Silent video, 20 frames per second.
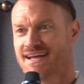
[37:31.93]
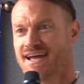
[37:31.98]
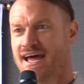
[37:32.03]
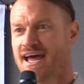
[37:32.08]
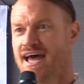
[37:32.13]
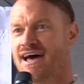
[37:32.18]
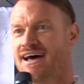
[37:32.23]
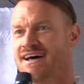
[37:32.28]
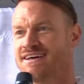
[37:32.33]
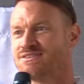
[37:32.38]

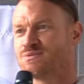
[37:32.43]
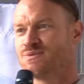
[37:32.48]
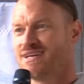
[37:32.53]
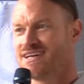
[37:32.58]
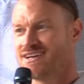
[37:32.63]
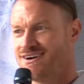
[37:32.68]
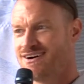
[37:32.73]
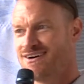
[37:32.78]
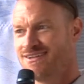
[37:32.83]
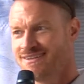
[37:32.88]
as we
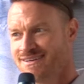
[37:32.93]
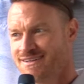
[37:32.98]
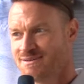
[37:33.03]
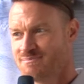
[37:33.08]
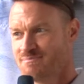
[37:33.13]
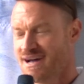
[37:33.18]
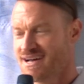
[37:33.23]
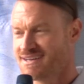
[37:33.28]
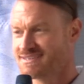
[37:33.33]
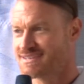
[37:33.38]
call it in
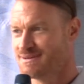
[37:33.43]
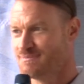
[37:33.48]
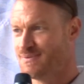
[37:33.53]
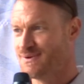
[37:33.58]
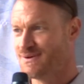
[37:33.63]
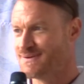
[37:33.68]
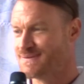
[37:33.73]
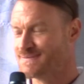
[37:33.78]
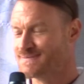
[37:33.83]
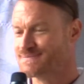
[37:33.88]

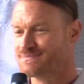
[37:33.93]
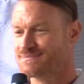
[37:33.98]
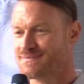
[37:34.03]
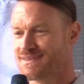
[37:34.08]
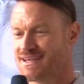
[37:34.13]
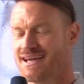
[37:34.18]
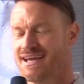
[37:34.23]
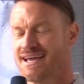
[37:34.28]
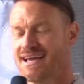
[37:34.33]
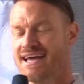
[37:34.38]
basketball.
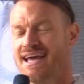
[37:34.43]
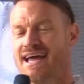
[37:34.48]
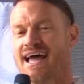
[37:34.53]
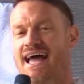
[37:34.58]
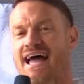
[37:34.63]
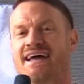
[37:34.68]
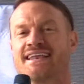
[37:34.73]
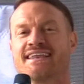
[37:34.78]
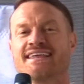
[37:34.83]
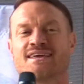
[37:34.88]

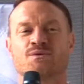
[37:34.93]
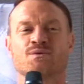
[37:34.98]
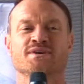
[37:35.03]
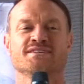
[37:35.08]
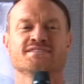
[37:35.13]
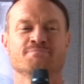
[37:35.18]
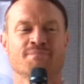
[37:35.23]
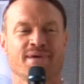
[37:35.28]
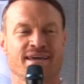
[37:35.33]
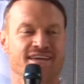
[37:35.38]
And he
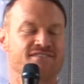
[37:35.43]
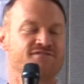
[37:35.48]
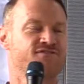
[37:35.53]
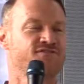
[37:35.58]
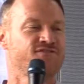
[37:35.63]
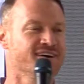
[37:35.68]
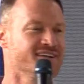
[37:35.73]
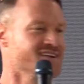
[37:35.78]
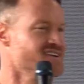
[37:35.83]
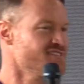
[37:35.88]
was made
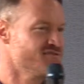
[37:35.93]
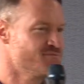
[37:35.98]
fun of